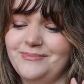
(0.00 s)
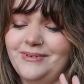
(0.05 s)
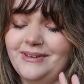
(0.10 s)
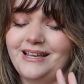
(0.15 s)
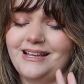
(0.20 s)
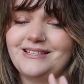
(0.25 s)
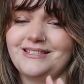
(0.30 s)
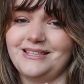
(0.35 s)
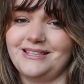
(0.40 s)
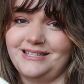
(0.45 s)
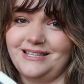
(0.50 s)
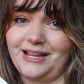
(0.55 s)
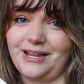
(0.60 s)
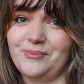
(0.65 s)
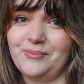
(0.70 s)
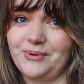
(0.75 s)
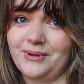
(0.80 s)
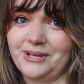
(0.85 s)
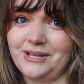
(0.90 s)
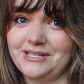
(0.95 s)
because the
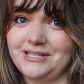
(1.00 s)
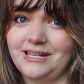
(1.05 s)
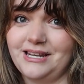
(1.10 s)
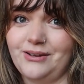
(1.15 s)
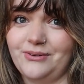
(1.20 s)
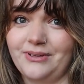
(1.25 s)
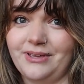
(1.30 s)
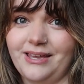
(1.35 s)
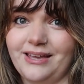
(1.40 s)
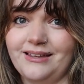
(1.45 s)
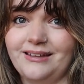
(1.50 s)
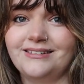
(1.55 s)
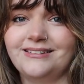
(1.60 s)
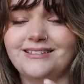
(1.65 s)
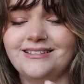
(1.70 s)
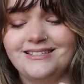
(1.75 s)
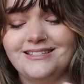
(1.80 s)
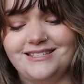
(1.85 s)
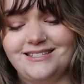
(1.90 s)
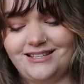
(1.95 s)
second book isn't out yet.
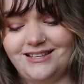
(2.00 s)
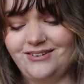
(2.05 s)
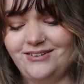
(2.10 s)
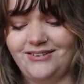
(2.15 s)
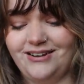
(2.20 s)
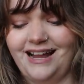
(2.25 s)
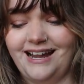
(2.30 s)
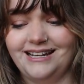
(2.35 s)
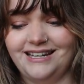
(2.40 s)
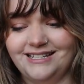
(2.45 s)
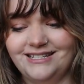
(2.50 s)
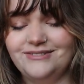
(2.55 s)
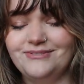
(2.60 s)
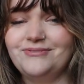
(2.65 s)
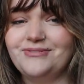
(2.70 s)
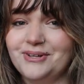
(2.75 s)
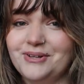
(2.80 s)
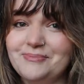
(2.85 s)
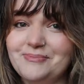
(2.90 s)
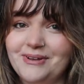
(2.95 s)
So I need to
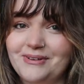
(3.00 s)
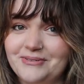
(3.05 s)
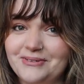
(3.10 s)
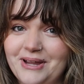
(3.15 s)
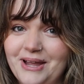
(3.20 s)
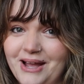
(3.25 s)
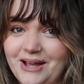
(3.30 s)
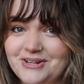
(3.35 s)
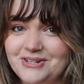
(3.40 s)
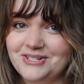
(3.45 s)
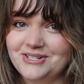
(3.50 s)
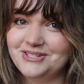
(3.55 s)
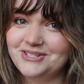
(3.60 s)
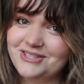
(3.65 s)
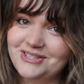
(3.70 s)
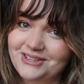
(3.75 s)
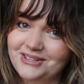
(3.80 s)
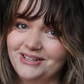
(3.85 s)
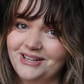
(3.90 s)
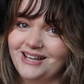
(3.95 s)
film my reaction
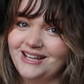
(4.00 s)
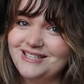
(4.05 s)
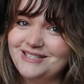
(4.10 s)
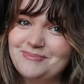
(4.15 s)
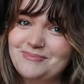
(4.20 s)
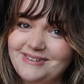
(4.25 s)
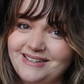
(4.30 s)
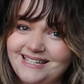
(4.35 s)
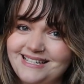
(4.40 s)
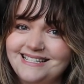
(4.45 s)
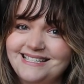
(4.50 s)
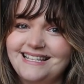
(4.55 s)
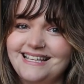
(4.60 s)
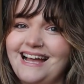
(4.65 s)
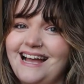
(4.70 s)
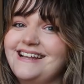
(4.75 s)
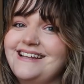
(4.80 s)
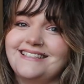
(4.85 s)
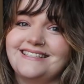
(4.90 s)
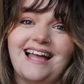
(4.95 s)
to the last bit.
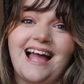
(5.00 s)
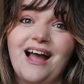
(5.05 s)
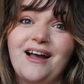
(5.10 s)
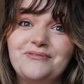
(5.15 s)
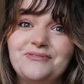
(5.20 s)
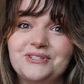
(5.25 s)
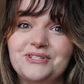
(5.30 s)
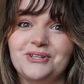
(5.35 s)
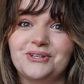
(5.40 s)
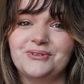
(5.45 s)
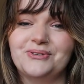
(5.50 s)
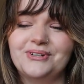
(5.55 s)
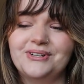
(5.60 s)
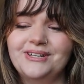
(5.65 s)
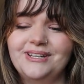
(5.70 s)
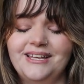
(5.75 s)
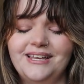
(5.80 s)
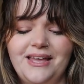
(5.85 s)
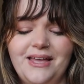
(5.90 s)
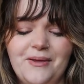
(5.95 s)
I just have to.
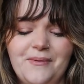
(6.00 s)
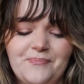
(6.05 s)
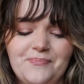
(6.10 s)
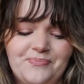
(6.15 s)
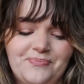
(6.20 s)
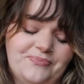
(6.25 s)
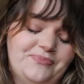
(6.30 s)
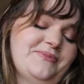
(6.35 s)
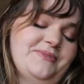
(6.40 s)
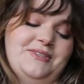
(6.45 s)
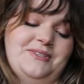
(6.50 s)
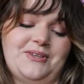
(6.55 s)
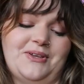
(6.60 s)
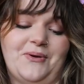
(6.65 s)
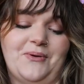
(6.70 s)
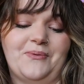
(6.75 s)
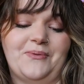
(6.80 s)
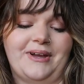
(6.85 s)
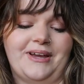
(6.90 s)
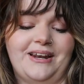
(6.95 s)

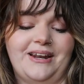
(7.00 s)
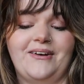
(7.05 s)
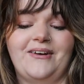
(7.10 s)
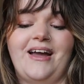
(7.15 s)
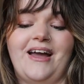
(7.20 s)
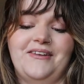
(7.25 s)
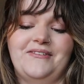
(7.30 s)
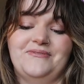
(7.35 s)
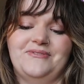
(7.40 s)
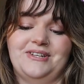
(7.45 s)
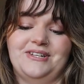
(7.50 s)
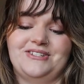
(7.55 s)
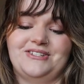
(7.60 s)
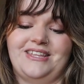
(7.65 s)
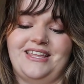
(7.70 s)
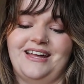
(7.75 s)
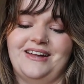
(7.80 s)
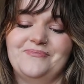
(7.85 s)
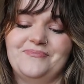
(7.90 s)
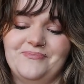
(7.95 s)
So we're gonna go ahead and
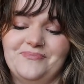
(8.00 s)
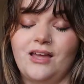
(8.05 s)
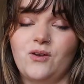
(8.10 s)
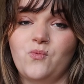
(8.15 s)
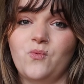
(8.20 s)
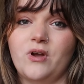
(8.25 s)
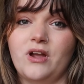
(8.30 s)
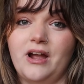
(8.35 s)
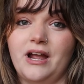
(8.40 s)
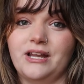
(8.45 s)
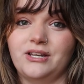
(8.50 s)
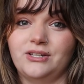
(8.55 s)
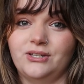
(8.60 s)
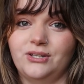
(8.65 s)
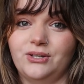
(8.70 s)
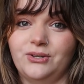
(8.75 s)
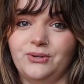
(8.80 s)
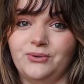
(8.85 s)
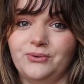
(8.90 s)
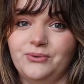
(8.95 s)
finish that. And where I
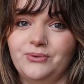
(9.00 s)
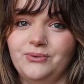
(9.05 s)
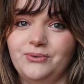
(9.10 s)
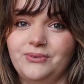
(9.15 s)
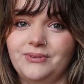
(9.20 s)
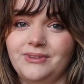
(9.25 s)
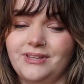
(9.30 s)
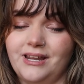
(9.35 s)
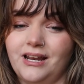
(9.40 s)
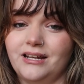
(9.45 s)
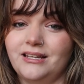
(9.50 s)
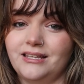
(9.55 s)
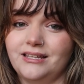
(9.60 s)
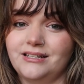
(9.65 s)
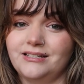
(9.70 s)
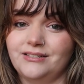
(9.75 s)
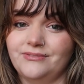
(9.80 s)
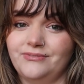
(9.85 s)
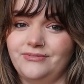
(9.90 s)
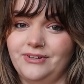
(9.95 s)
knew that I
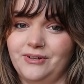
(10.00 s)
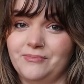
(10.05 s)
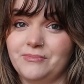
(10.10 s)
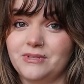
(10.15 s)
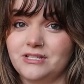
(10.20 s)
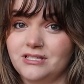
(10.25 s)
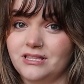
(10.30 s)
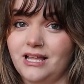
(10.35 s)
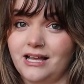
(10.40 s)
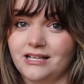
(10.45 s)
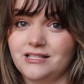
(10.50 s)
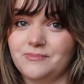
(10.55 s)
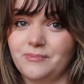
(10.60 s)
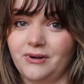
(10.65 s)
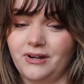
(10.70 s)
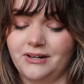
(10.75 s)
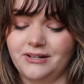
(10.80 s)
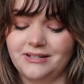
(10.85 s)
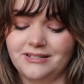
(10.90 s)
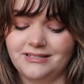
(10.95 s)
needed to film this last
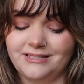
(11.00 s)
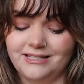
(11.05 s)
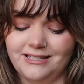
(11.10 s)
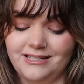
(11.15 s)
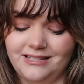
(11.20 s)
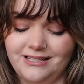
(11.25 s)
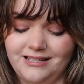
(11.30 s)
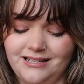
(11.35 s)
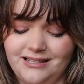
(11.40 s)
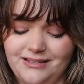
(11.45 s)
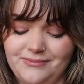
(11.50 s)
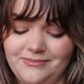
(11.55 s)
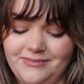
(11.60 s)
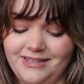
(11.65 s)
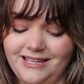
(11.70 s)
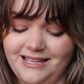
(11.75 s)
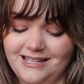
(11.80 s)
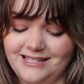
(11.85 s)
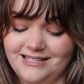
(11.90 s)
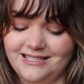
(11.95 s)
part
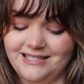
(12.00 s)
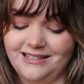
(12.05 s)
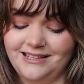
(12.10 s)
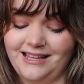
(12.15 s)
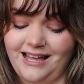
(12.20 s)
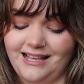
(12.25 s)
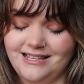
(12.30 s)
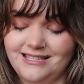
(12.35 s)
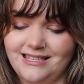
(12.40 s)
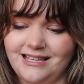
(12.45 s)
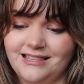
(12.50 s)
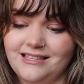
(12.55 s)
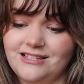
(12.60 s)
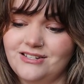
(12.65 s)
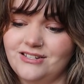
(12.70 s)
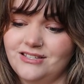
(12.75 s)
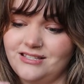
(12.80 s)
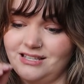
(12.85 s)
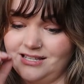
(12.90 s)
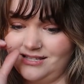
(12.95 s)
because the last thing
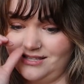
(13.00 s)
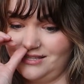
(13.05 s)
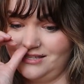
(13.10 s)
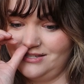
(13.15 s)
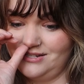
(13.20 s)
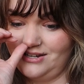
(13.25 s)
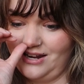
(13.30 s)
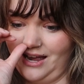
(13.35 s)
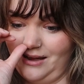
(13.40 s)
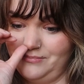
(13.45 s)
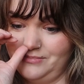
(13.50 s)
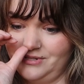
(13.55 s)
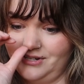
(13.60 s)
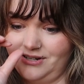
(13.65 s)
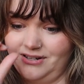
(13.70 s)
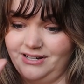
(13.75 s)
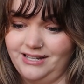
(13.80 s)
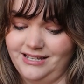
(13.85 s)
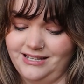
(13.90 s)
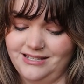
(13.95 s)
that she says in this
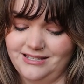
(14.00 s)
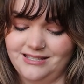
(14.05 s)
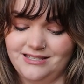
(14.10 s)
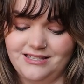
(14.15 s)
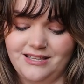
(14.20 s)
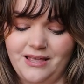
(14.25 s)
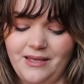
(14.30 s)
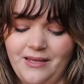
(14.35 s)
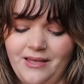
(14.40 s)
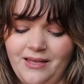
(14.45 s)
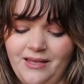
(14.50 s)
chapter is,